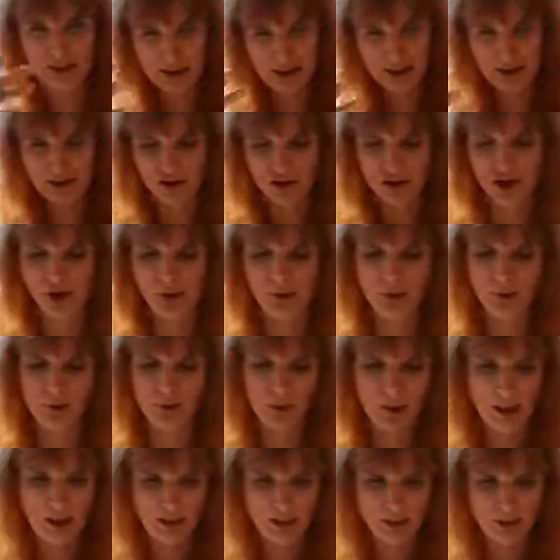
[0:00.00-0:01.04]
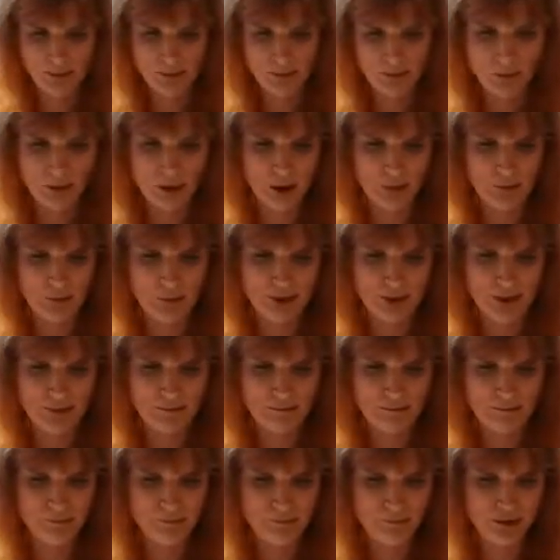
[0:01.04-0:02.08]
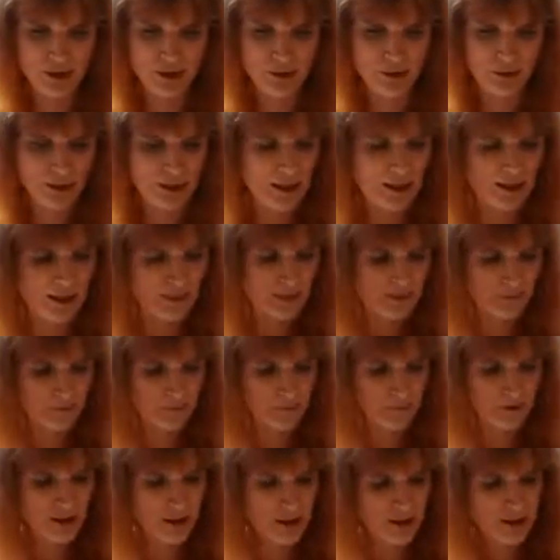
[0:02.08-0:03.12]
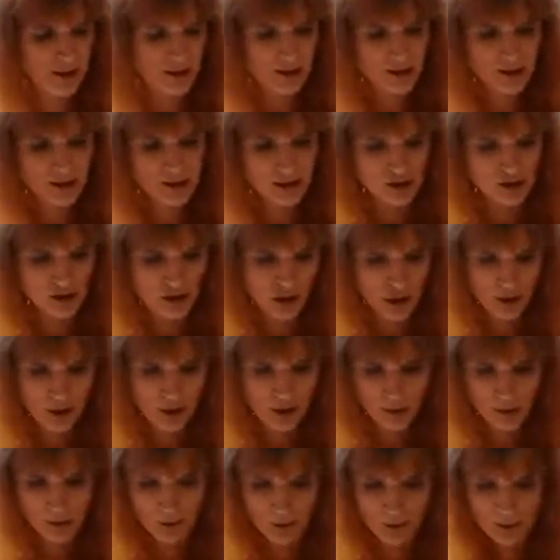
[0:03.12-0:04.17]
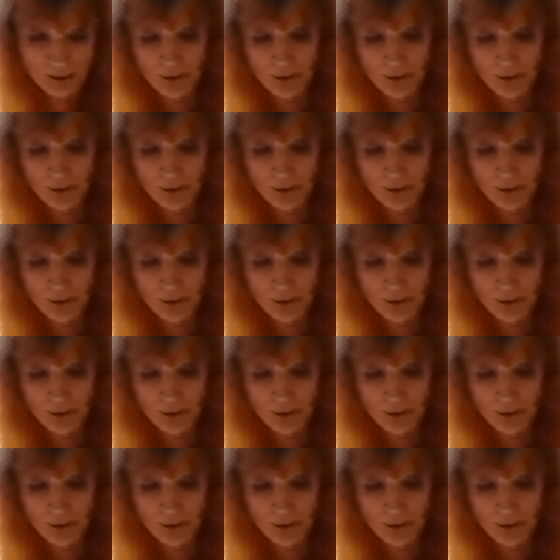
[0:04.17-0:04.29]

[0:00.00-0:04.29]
and I'll show you why in a moment. Okay? So,